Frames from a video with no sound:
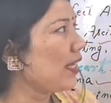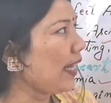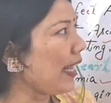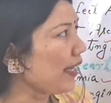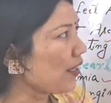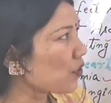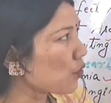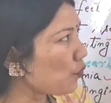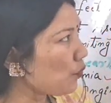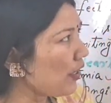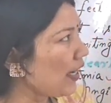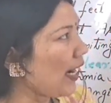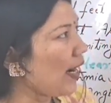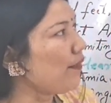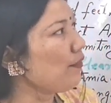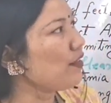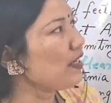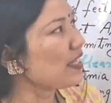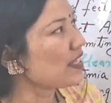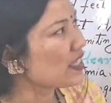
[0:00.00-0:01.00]
Next, we
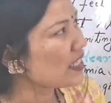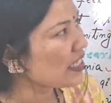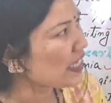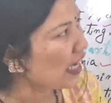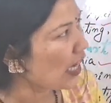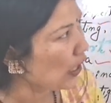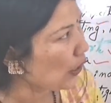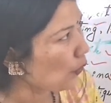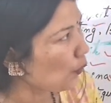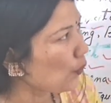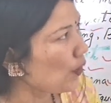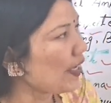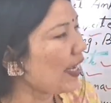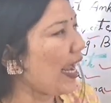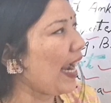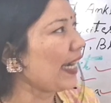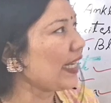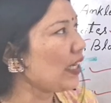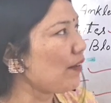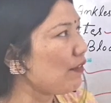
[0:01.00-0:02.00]
have dyspnea
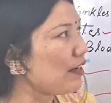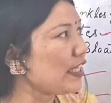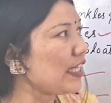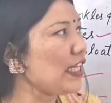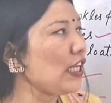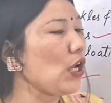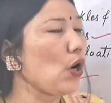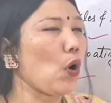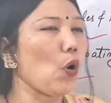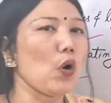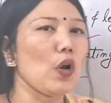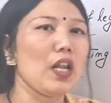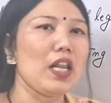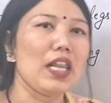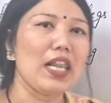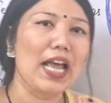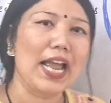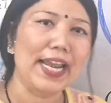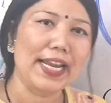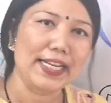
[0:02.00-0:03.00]
during activity or
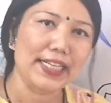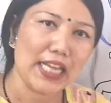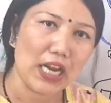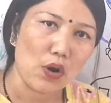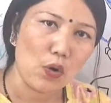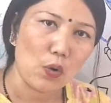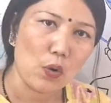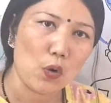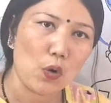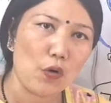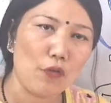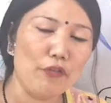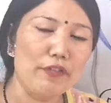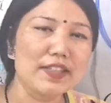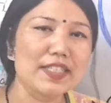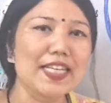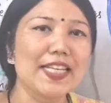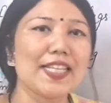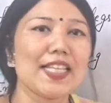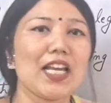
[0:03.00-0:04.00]
lying down.
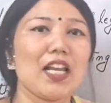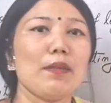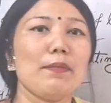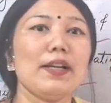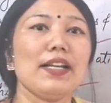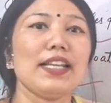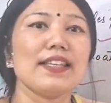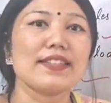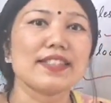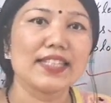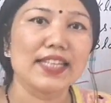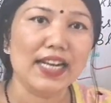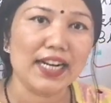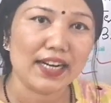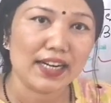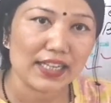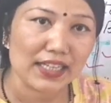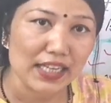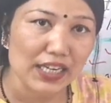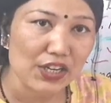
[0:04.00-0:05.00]
Obviously, there will be
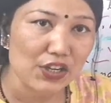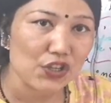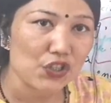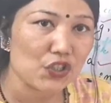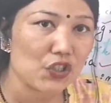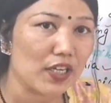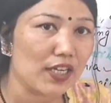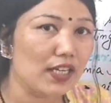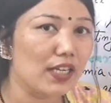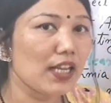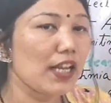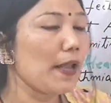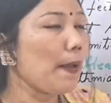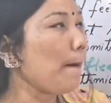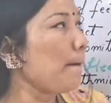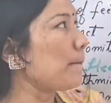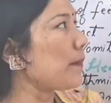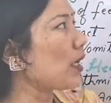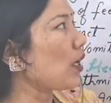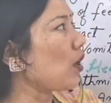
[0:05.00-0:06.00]
dyspnea condition
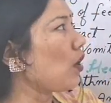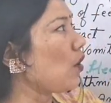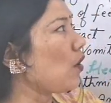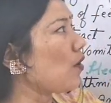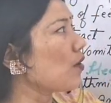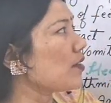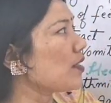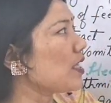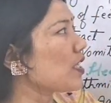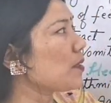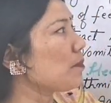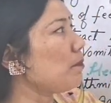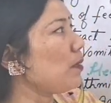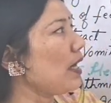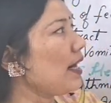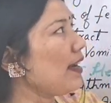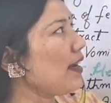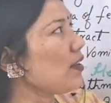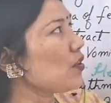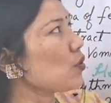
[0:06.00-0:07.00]
because this
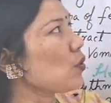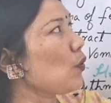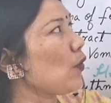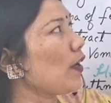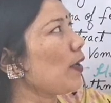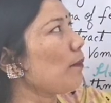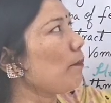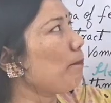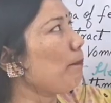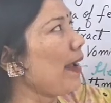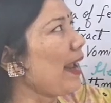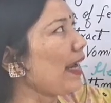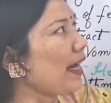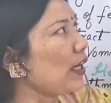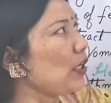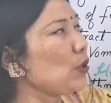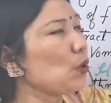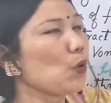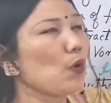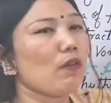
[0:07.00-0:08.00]
blood is going
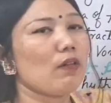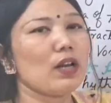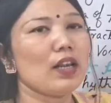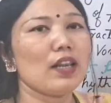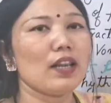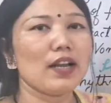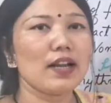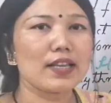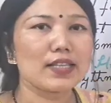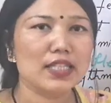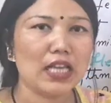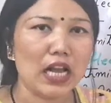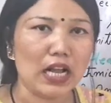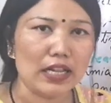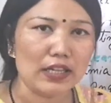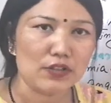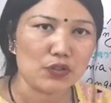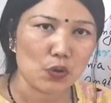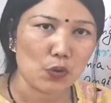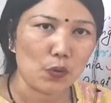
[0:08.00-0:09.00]
back into our lungs
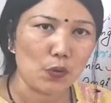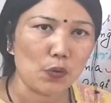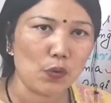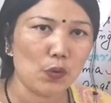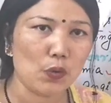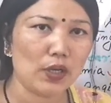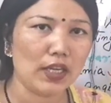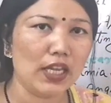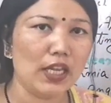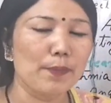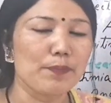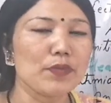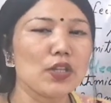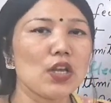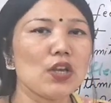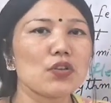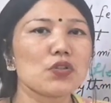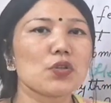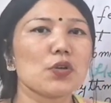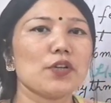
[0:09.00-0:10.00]
also. Okay,
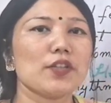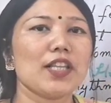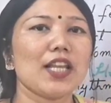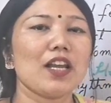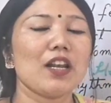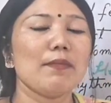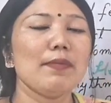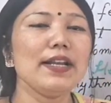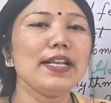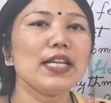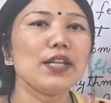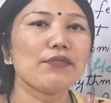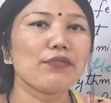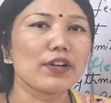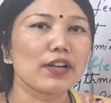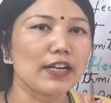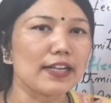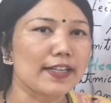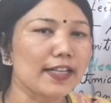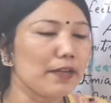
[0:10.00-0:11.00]
so there will be
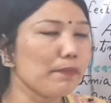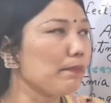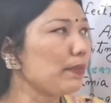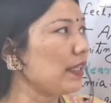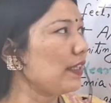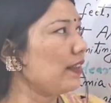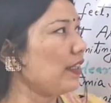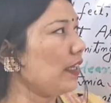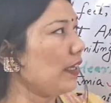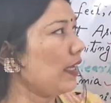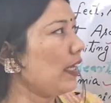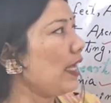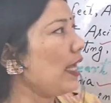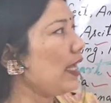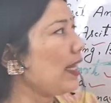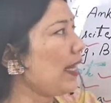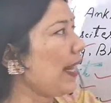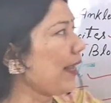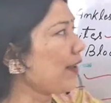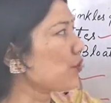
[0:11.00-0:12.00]
difficulty in breathing.
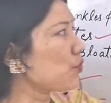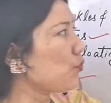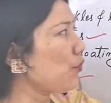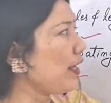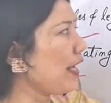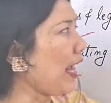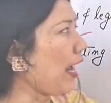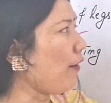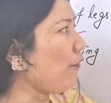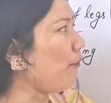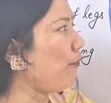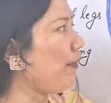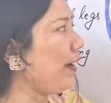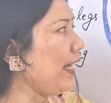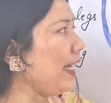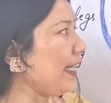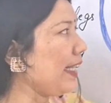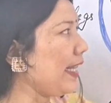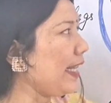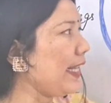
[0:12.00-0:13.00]
Next, we have
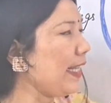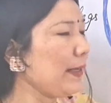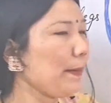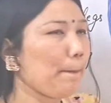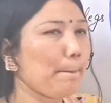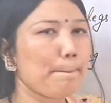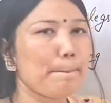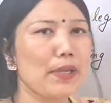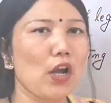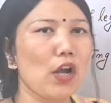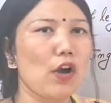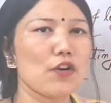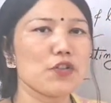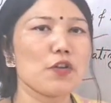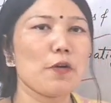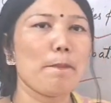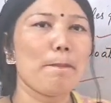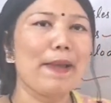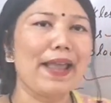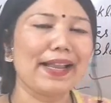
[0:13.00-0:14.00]
weight gain
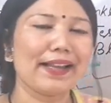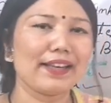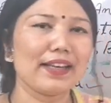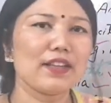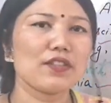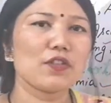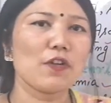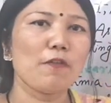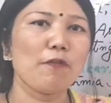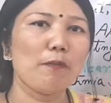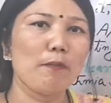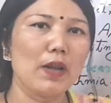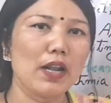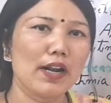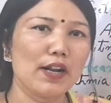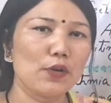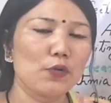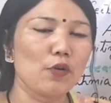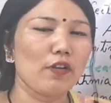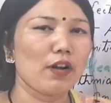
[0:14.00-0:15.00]
because of backness of
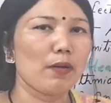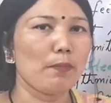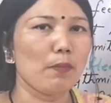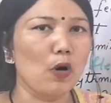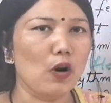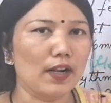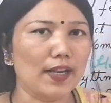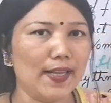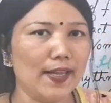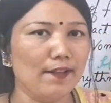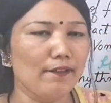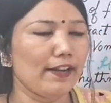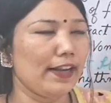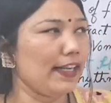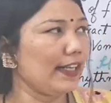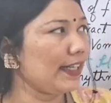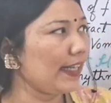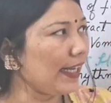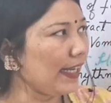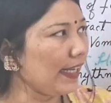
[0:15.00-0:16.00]
blood to our body,
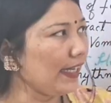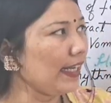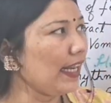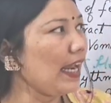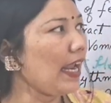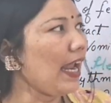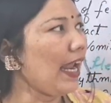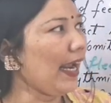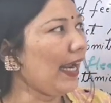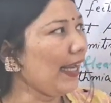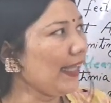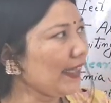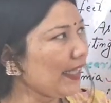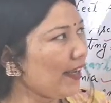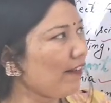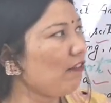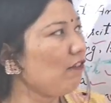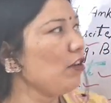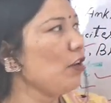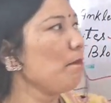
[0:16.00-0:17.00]
weight gain, and
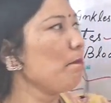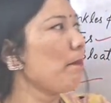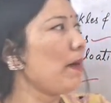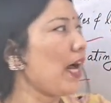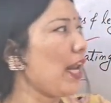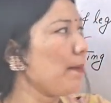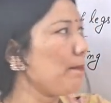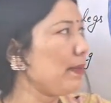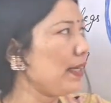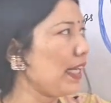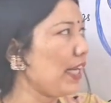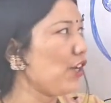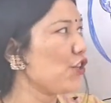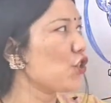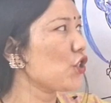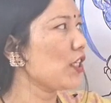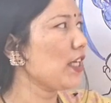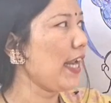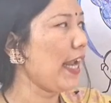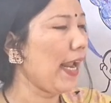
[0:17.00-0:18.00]
there will be
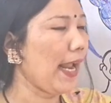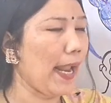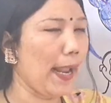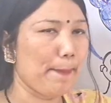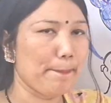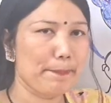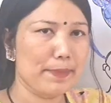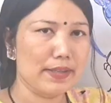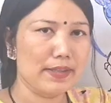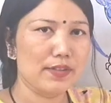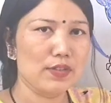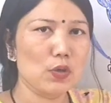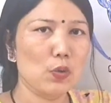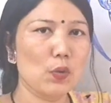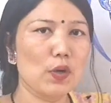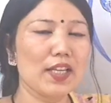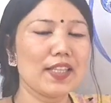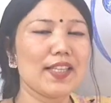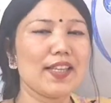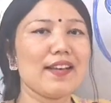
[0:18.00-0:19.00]
palpitation happens.
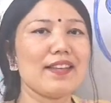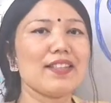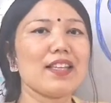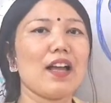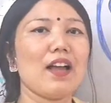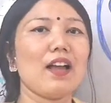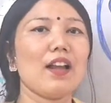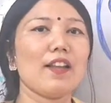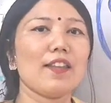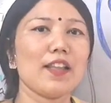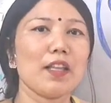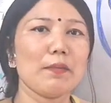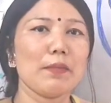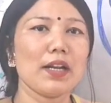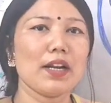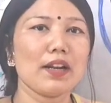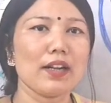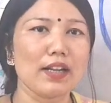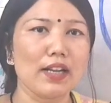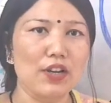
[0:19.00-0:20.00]
Okay, there is
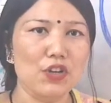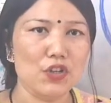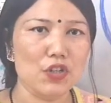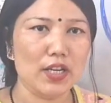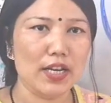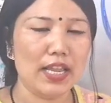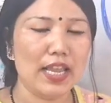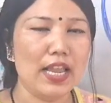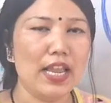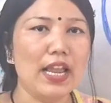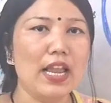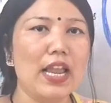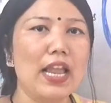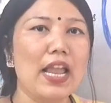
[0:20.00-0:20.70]
arrhythmia condition.